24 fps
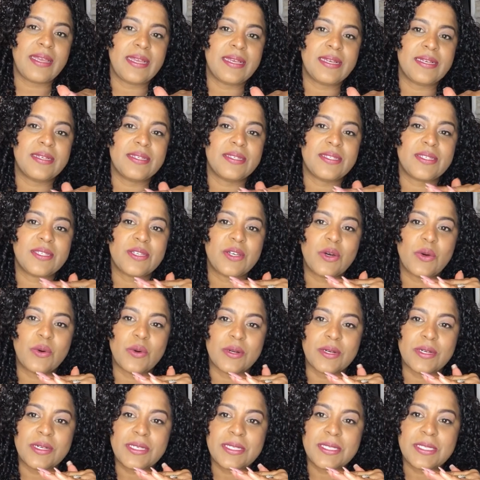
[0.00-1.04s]
is
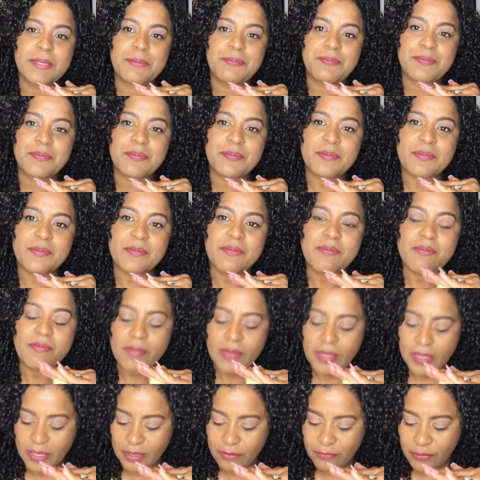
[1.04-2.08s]
coarse,
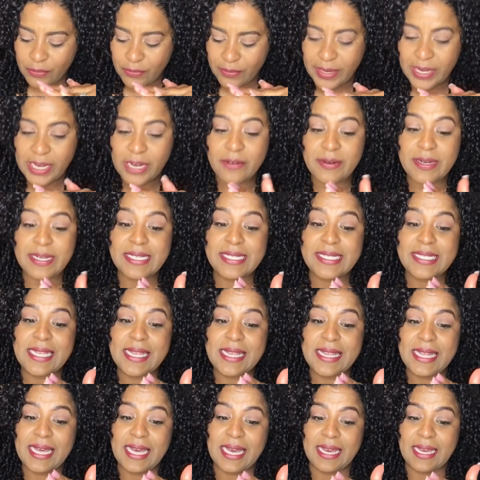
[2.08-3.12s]
if your hair is
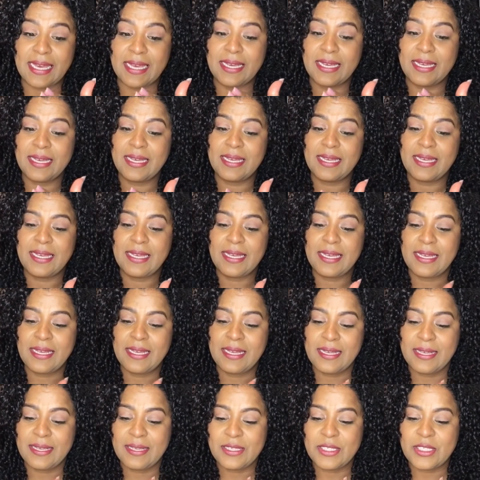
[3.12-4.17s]
thick,
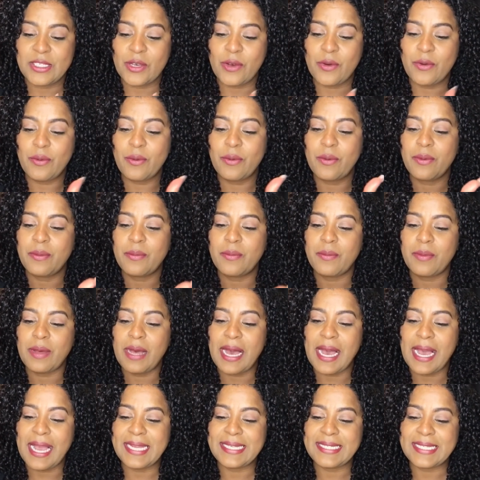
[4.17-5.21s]
so
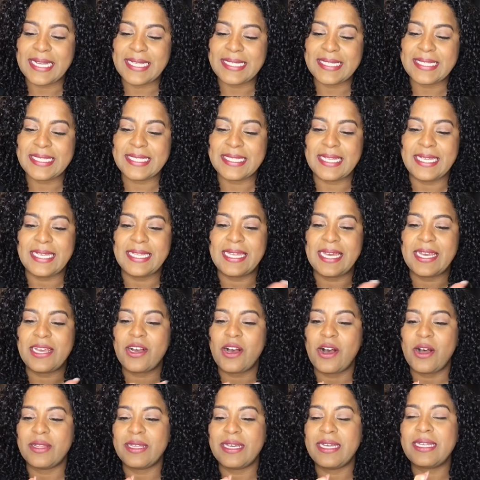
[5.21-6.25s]
high density they
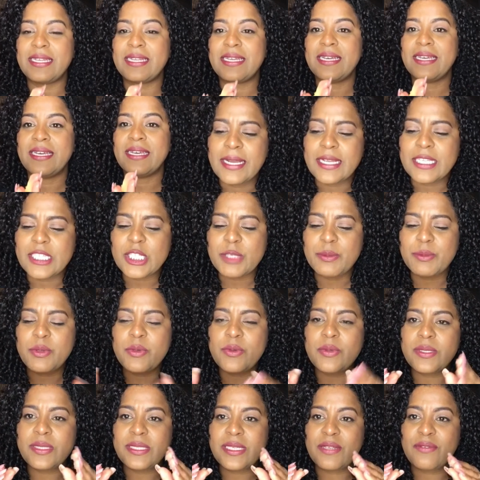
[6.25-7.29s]
call it, it
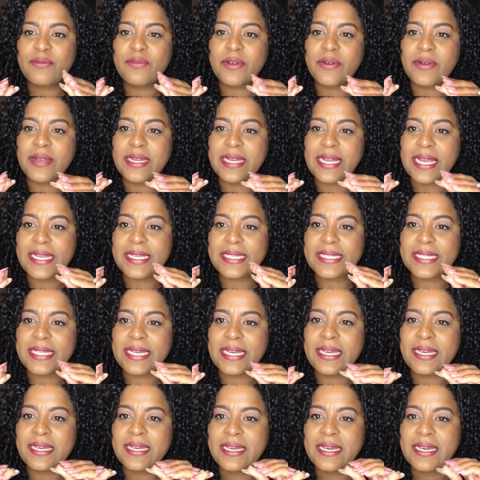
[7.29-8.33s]
smooths in very
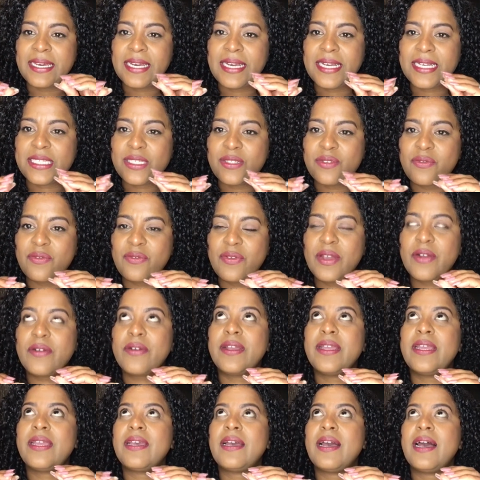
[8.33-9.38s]
nicely. It's
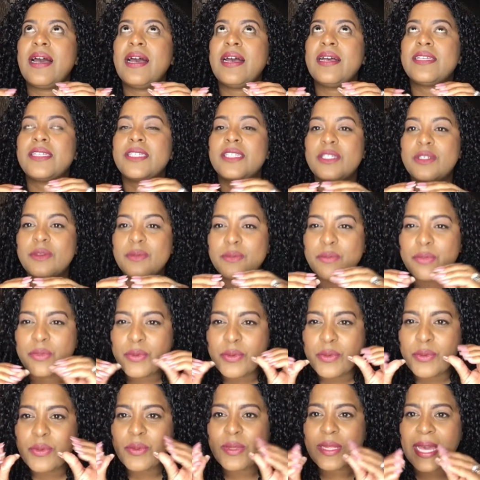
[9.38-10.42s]
very
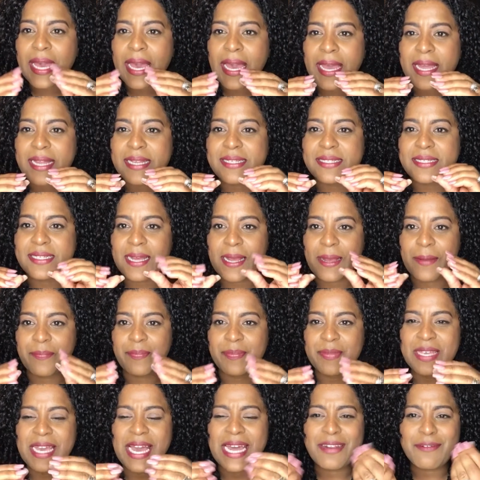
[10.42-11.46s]
smooth and
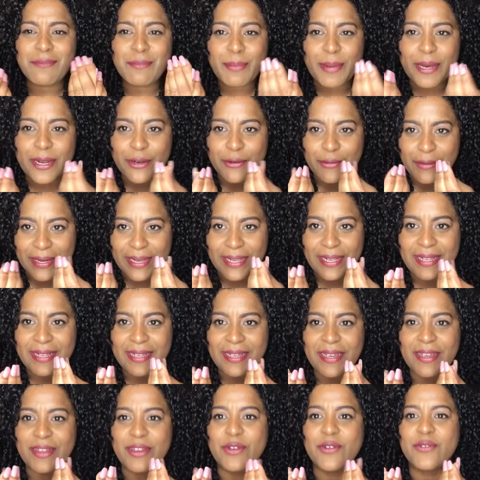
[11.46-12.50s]
kind of buttery
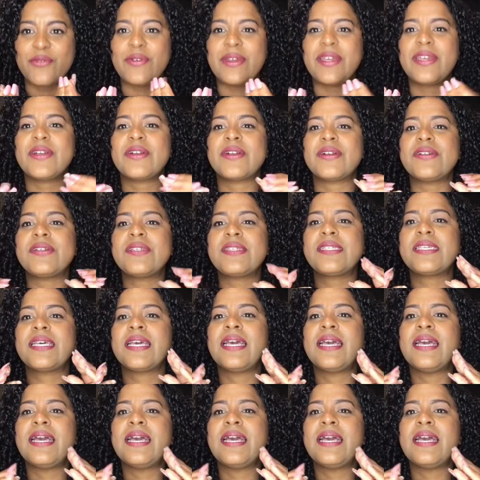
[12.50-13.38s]
in your fingers.